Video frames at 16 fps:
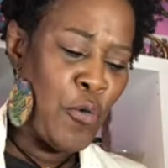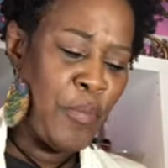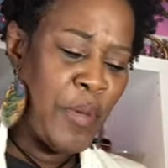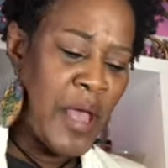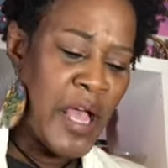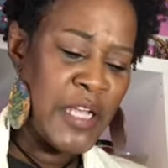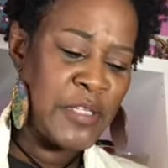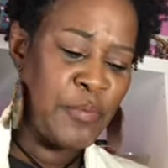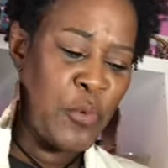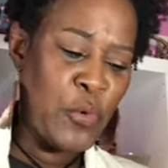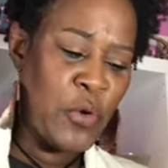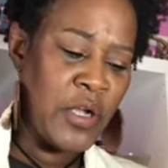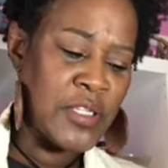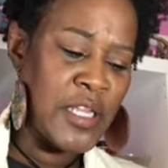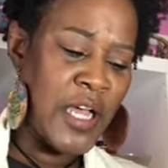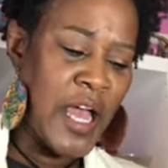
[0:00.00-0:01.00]

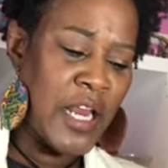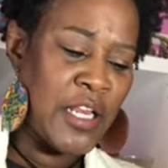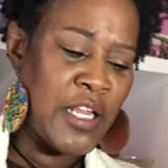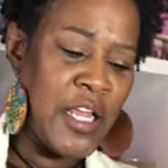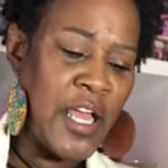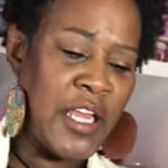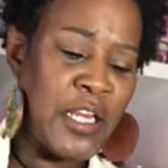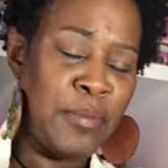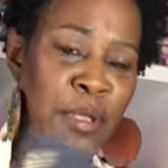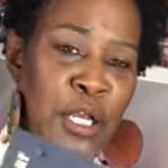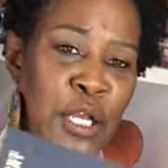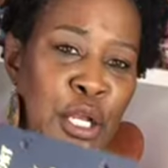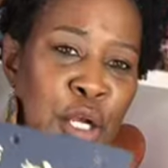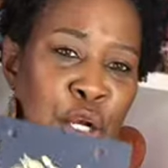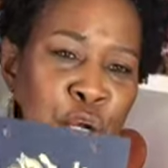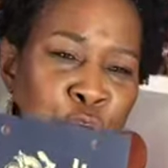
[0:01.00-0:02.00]
passport, because I end up
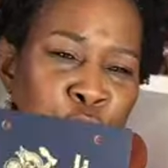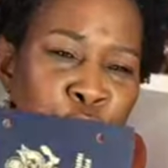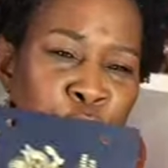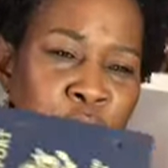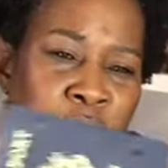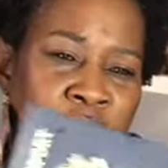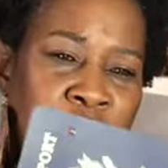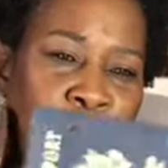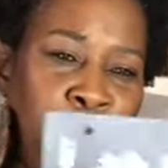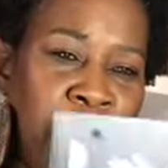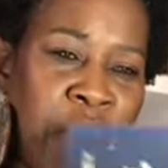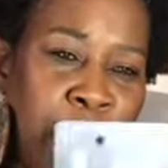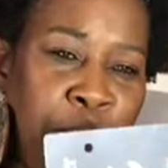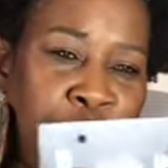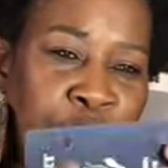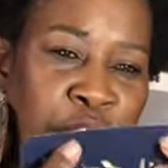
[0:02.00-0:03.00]
getting a new one. So when
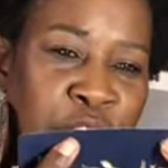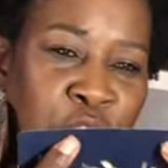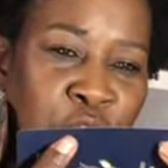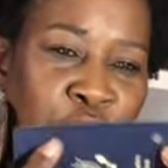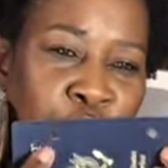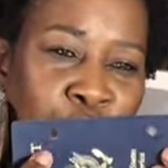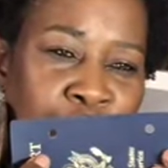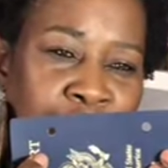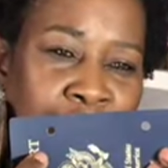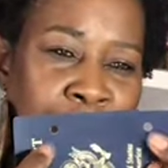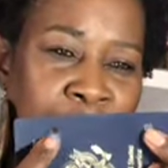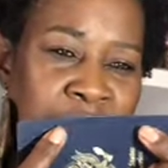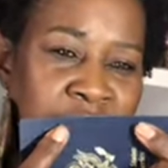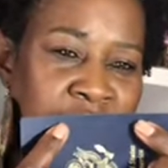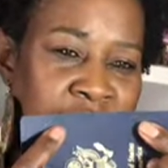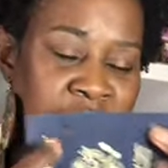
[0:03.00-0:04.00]
they punch the holes, that
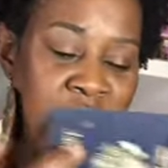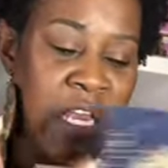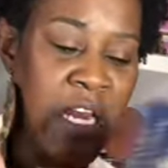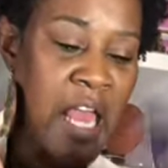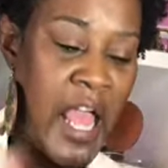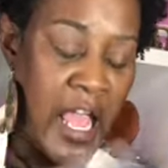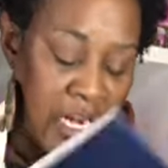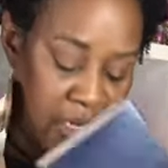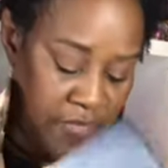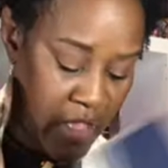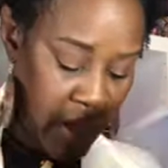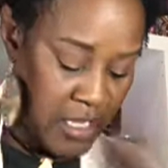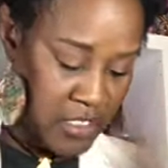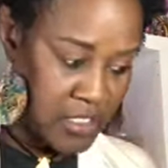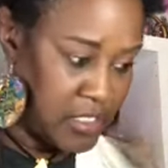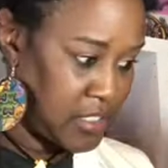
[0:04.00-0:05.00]
means it's inactive. I
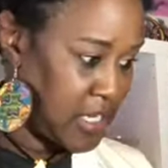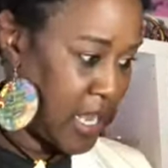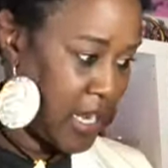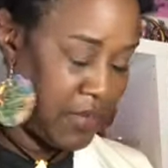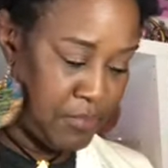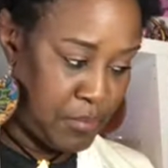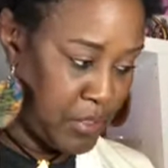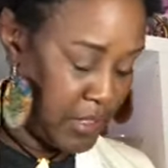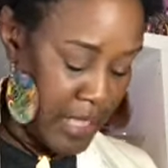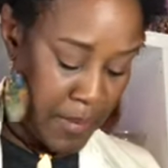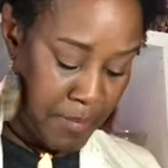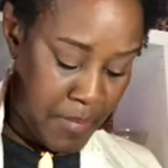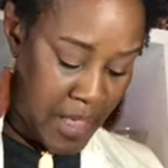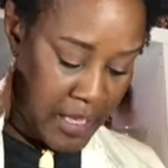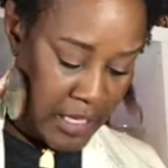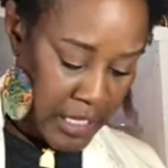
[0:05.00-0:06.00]
can just not even put
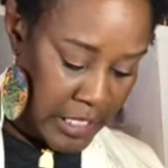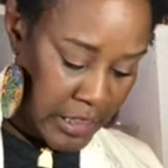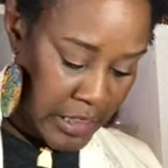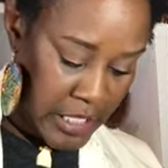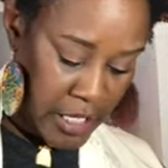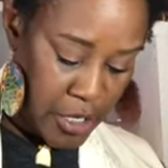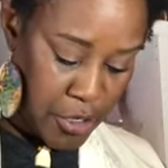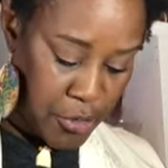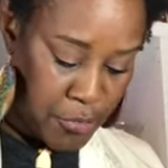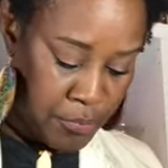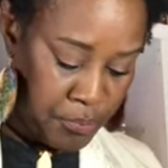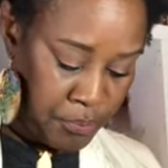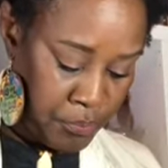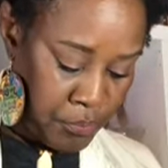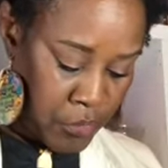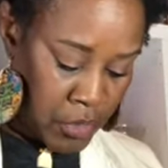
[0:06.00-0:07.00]
that back in there.
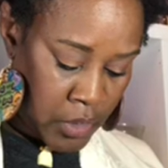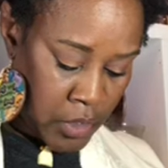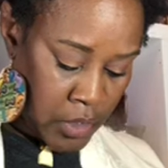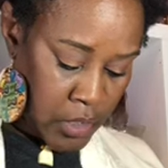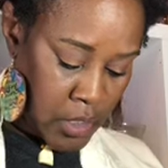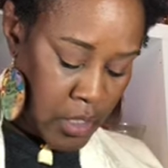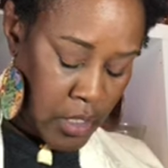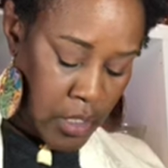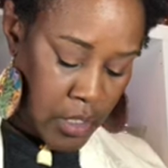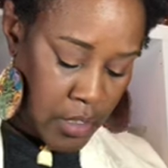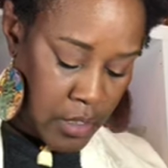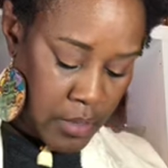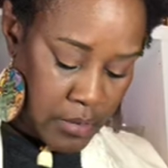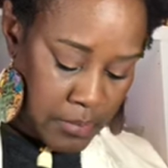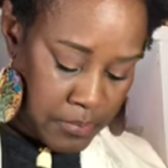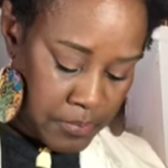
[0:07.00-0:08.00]
I